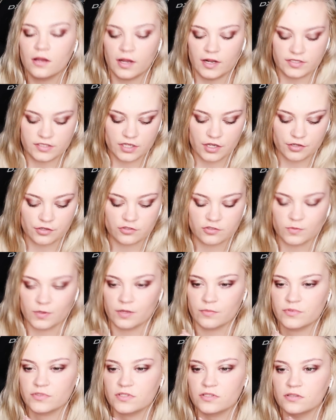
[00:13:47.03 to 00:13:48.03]
I just got
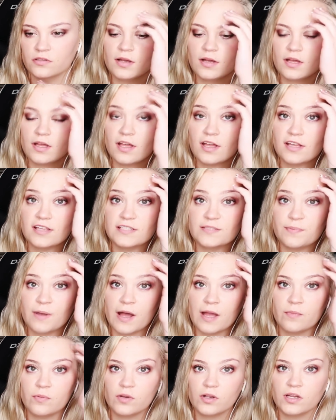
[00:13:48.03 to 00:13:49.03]
goosebumps. Is
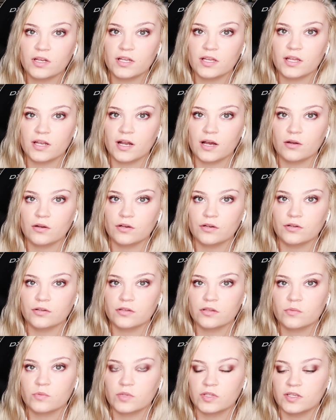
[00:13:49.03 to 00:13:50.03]
Piper gonna get out on
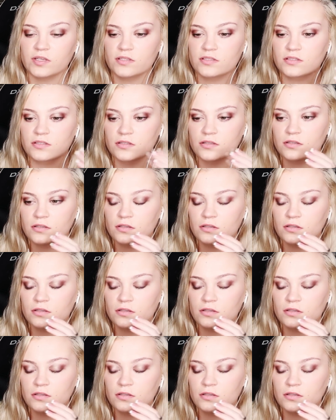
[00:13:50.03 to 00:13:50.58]
early release?